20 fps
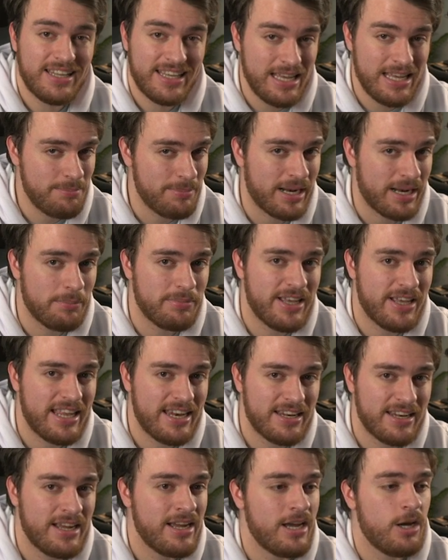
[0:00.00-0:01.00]
keep it
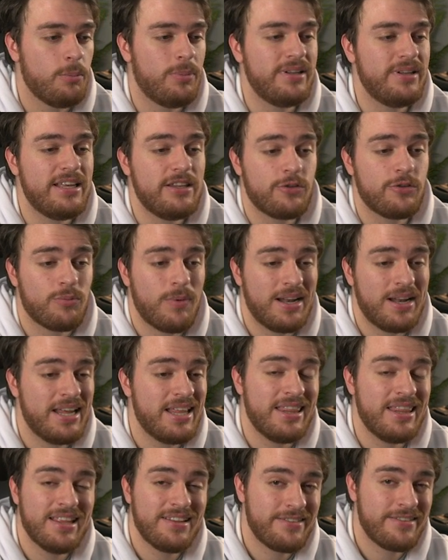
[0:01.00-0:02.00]
updated, we'll need to run
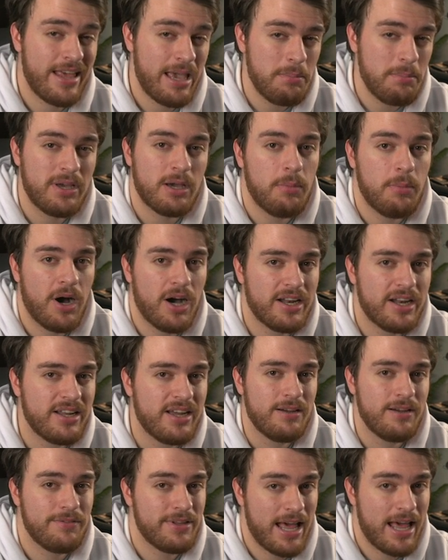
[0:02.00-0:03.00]
the same command.
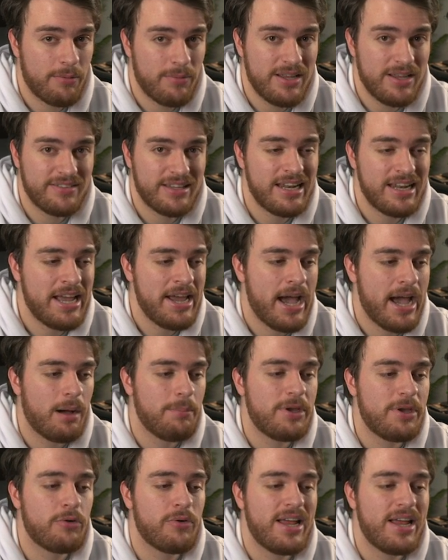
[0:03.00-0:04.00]
For that reason, I'll
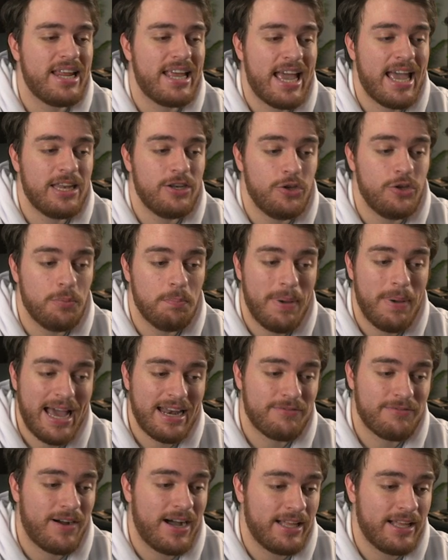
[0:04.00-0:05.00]
be creating a new
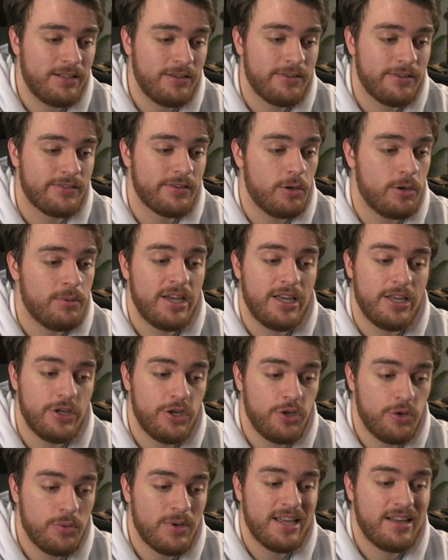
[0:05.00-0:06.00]
bat file, so
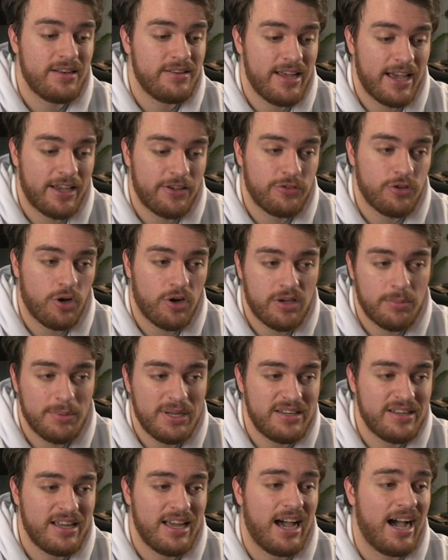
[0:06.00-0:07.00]
new text
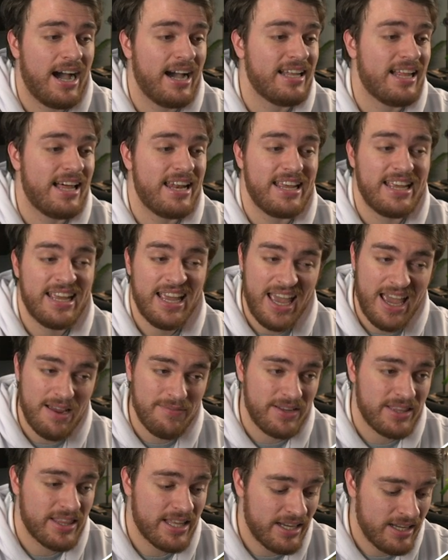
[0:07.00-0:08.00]
document, highlighting
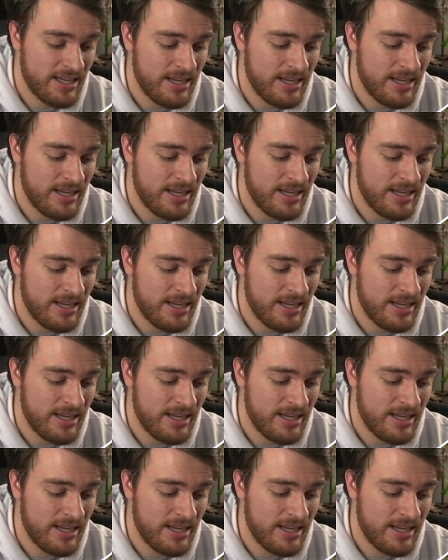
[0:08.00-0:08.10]
everything,